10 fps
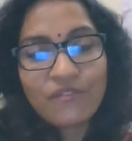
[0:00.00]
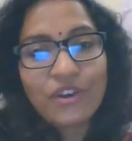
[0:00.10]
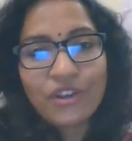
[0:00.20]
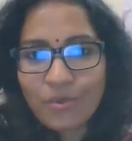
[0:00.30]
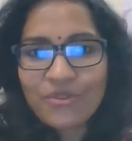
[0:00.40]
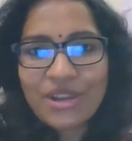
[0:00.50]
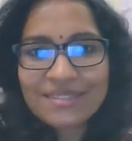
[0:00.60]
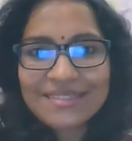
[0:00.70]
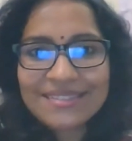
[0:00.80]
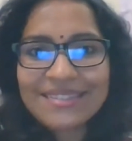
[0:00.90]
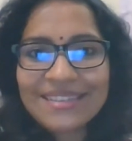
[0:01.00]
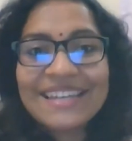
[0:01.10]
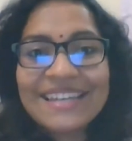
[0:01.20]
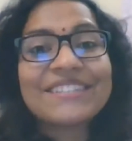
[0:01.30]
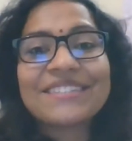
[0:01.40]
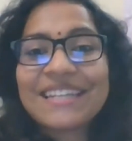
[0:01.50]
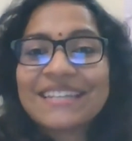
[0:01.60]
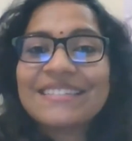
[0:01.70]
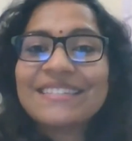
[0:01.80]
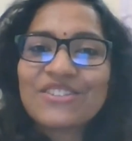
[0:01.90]
for your presence in
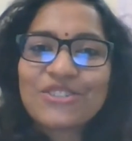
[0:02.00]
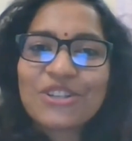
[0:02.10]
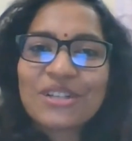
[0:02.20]
today's session